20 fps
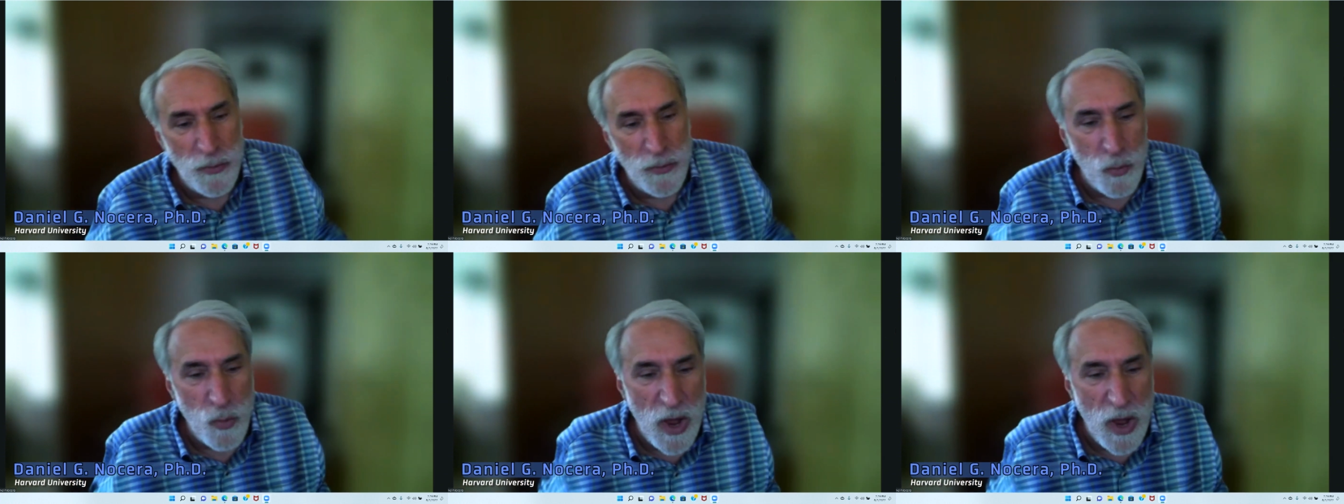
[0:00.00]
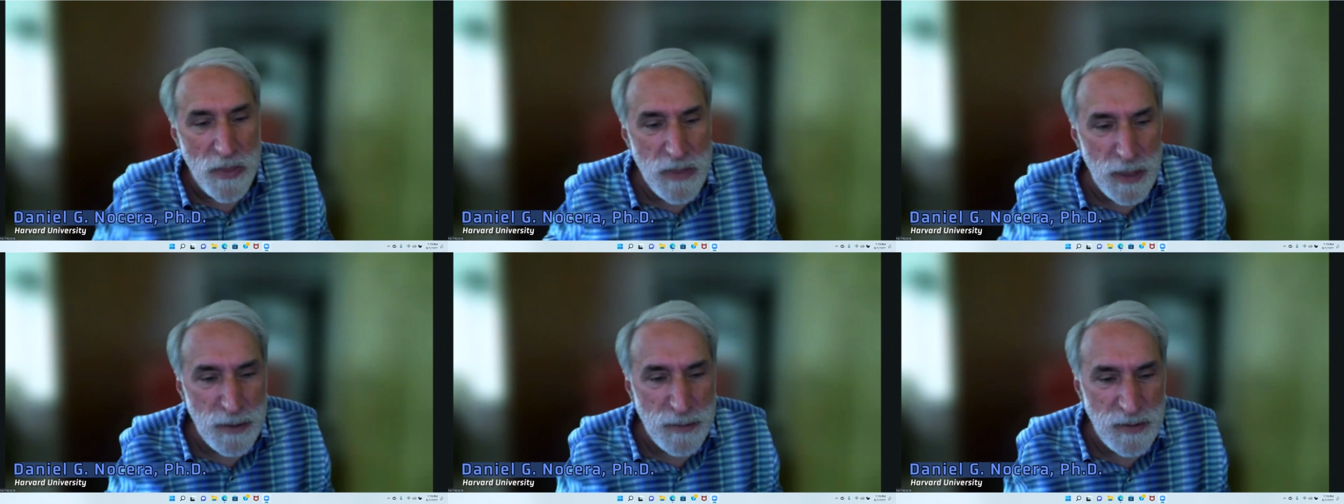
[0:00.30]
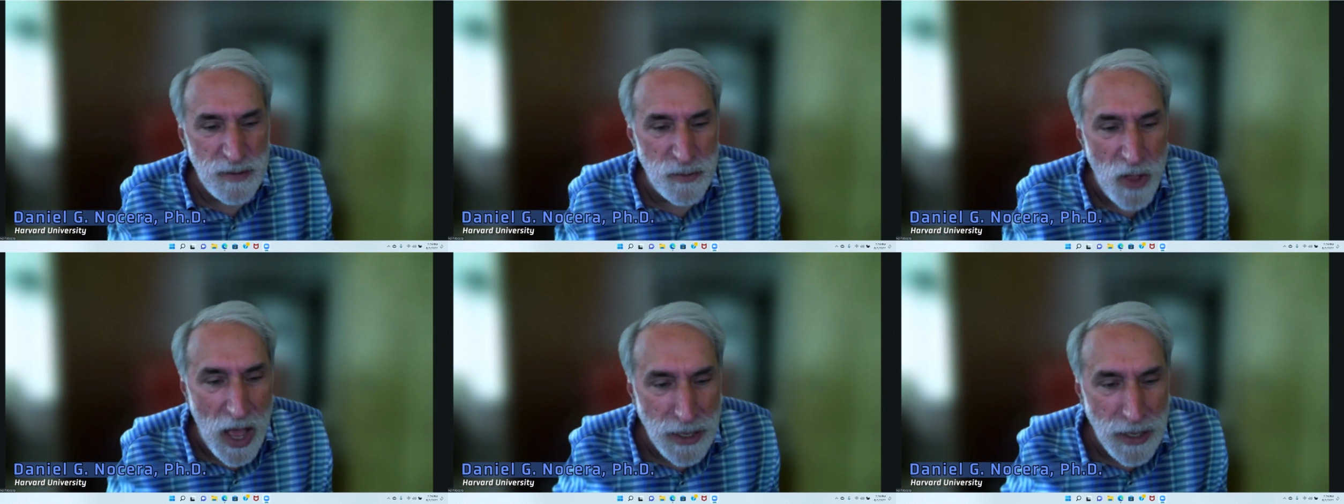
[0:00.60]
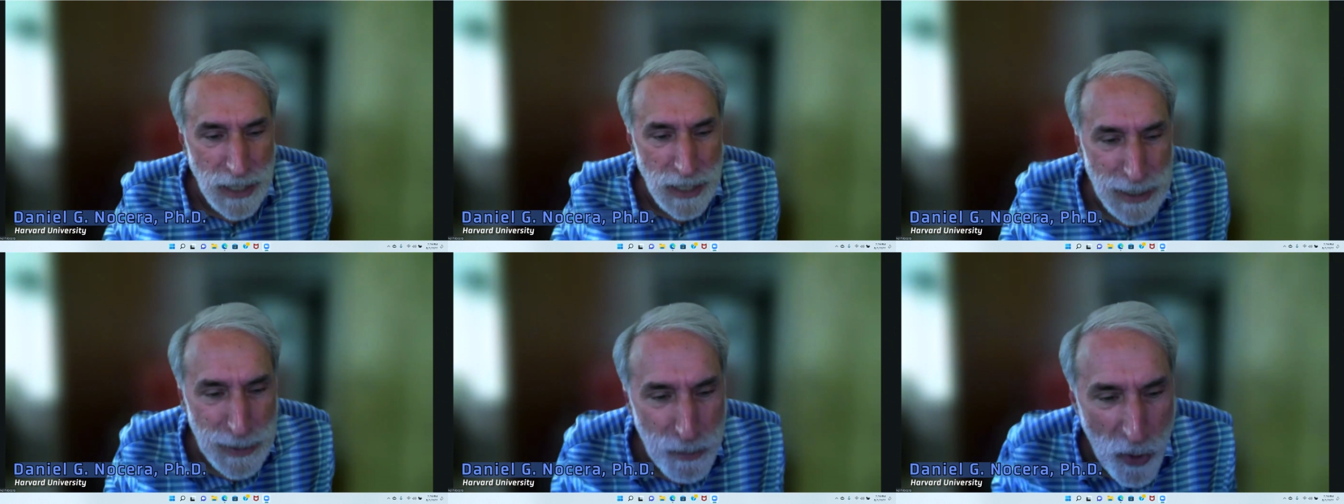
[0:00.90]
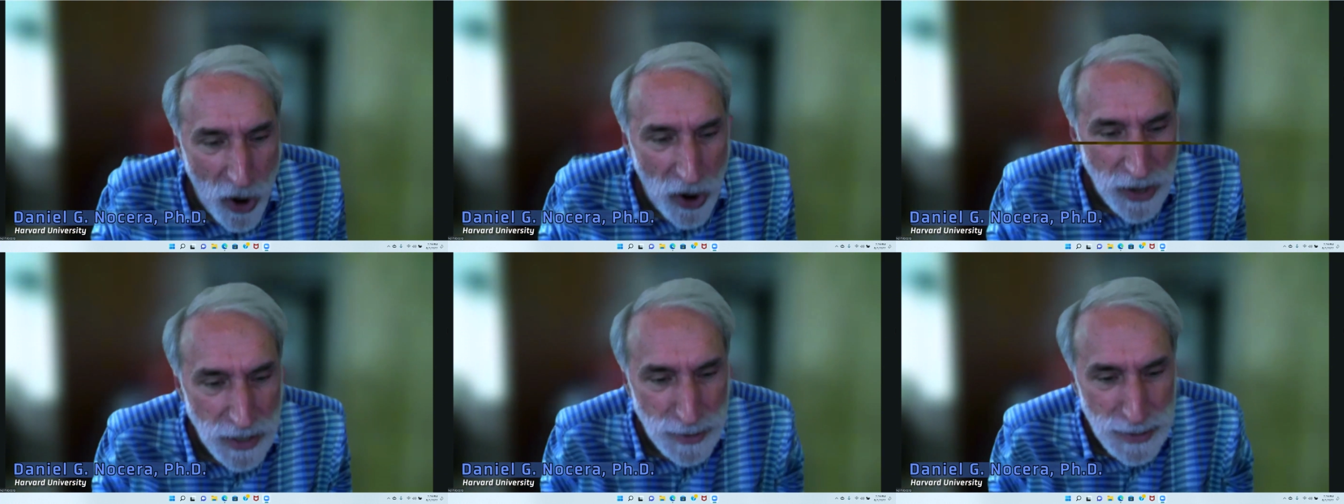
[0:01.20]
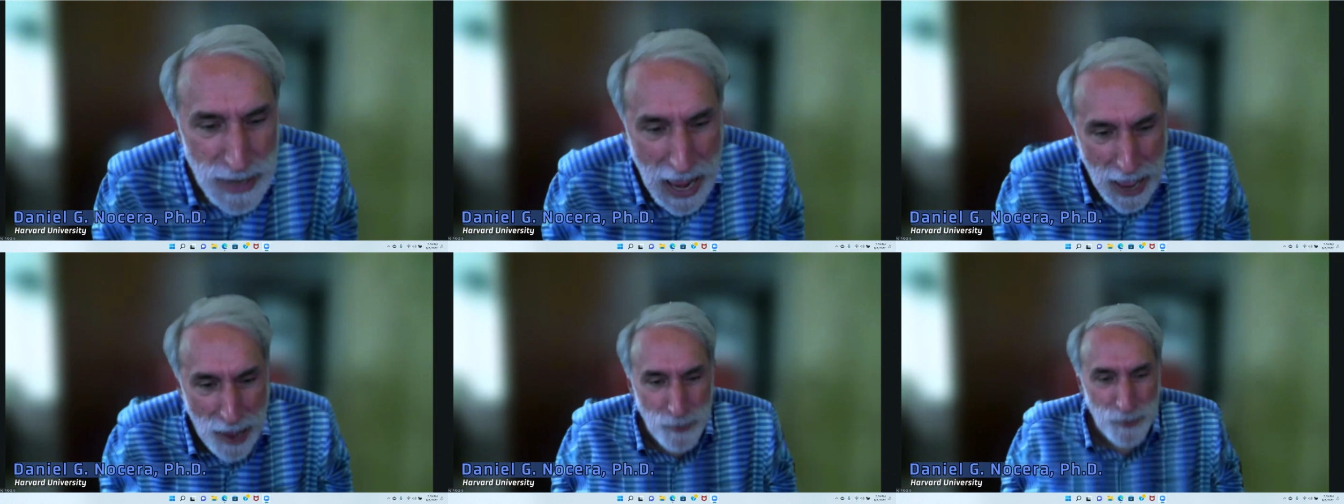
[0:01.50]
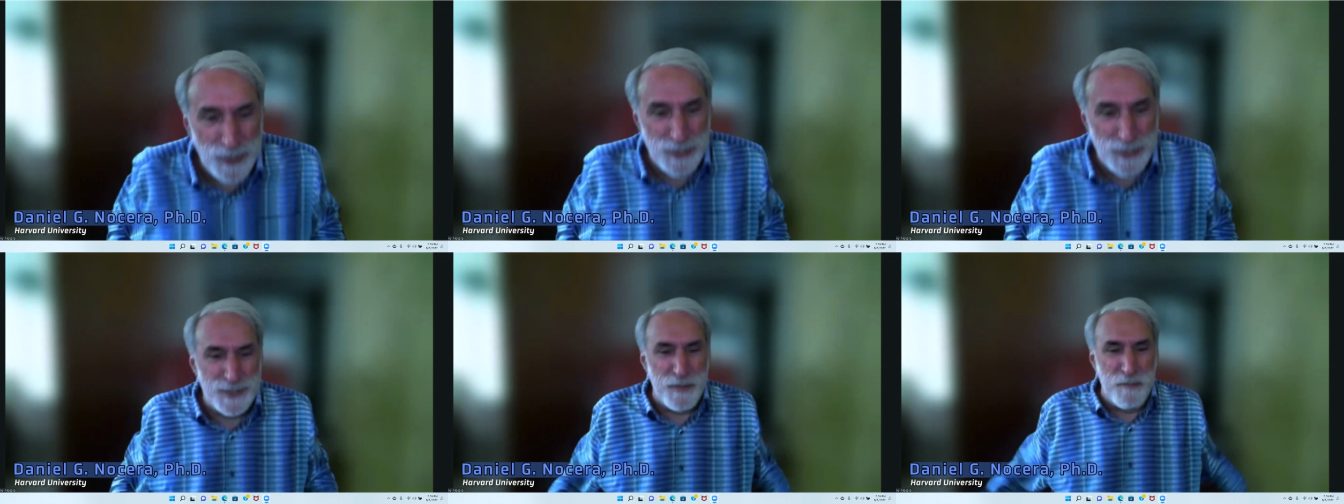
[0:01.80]
The one that Lockheed Martin
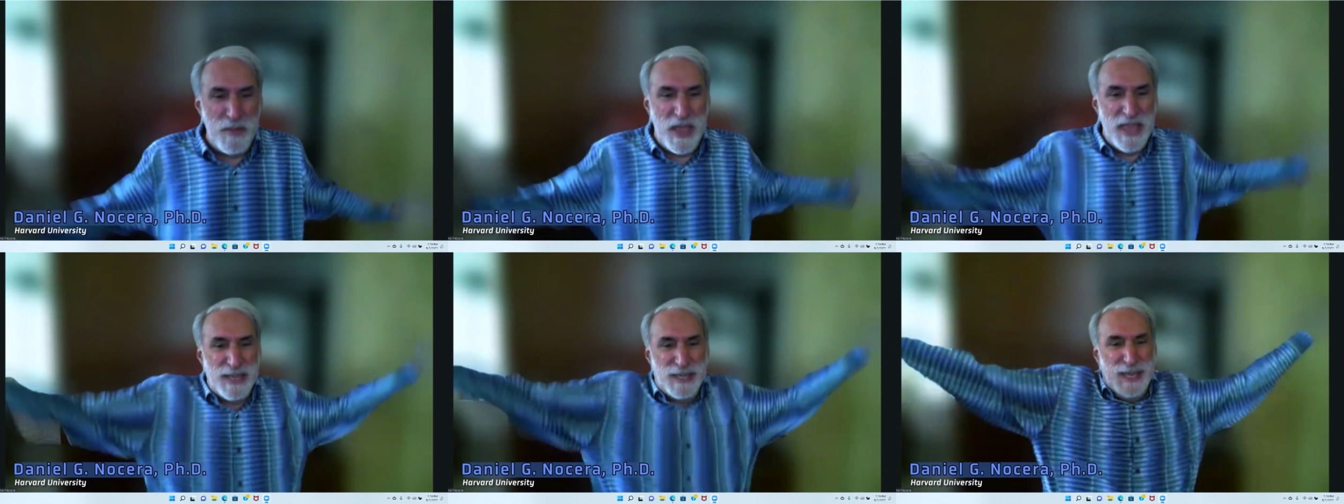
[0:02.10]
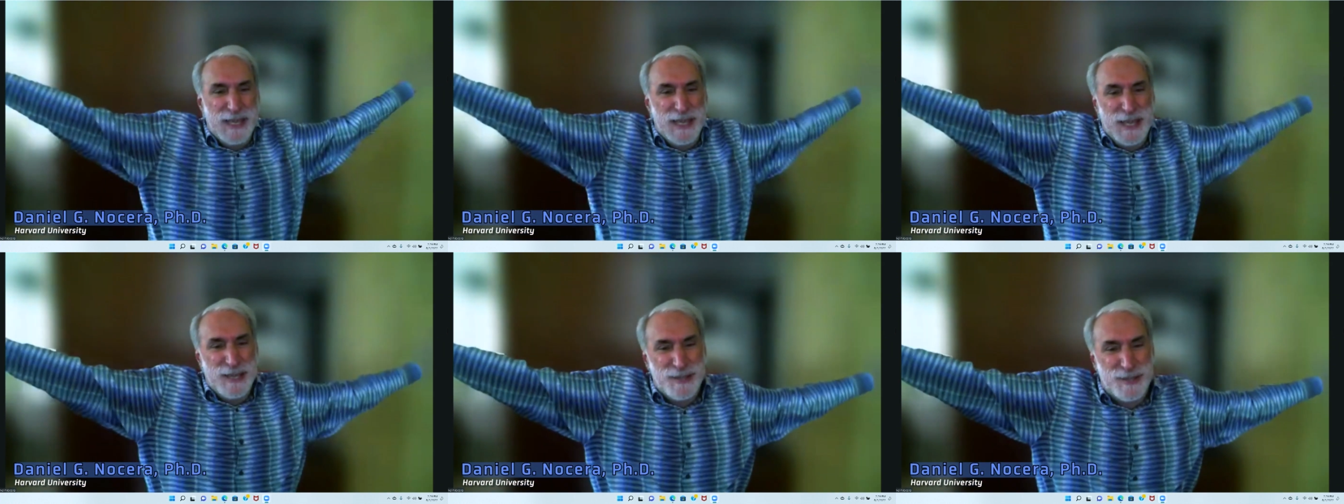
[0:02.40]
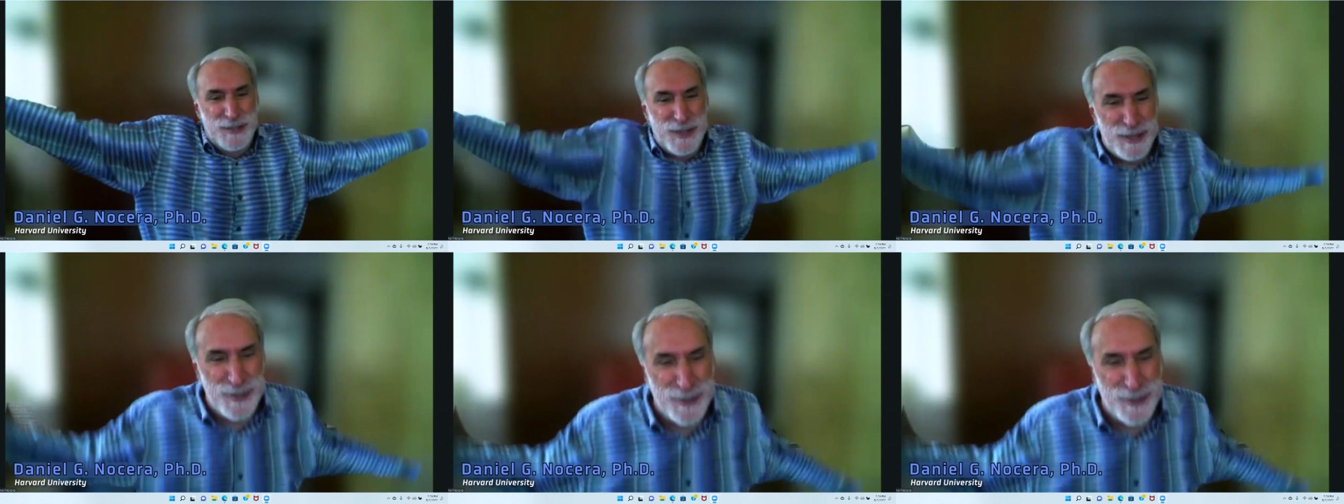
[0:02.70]
now is making is huge.